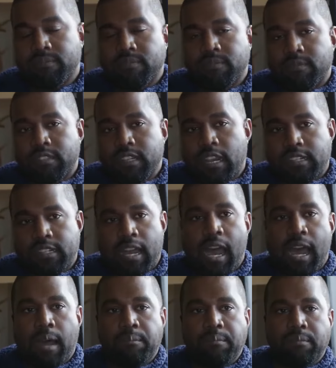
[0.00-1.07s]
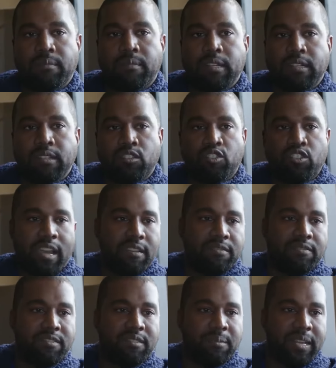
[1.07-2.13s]
West's assertion that he can speak
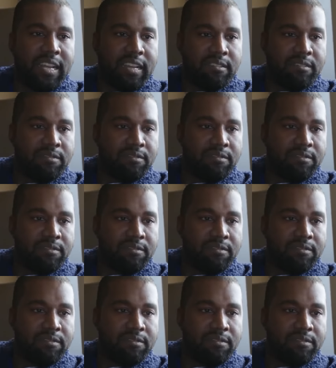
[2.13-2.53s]
freely without